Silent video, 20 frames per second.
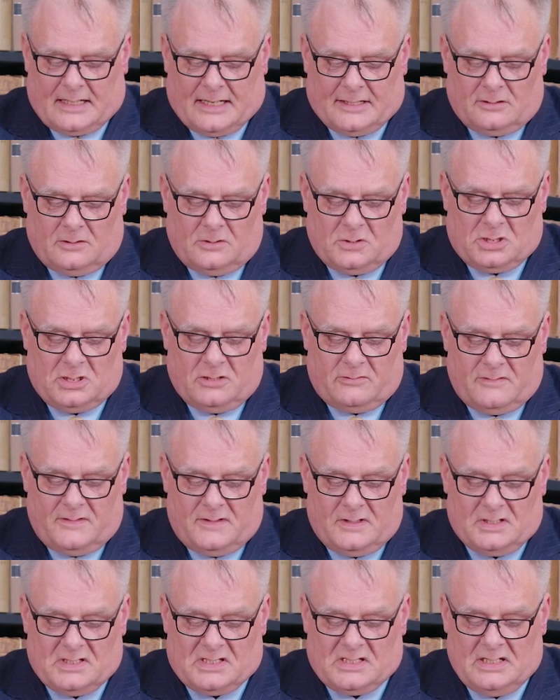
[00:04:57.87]
adult children of
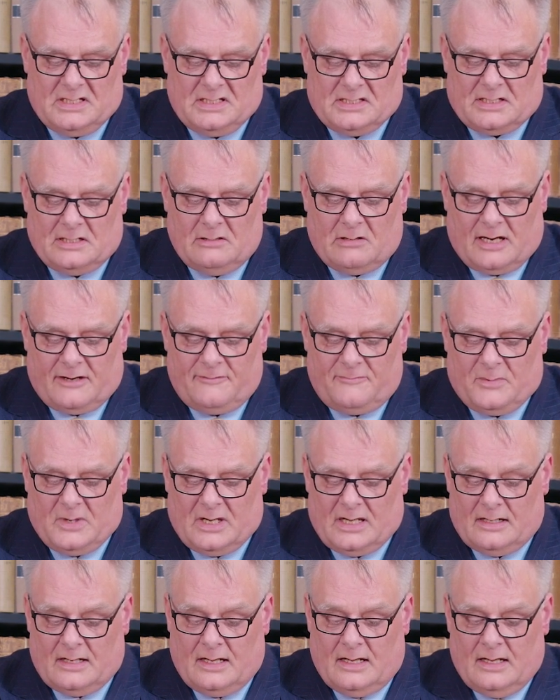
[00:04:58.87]
the deceased who have
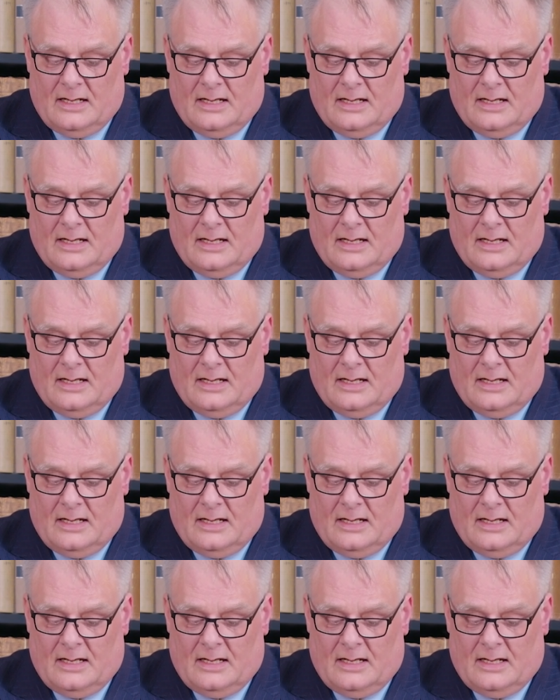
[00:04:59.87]
been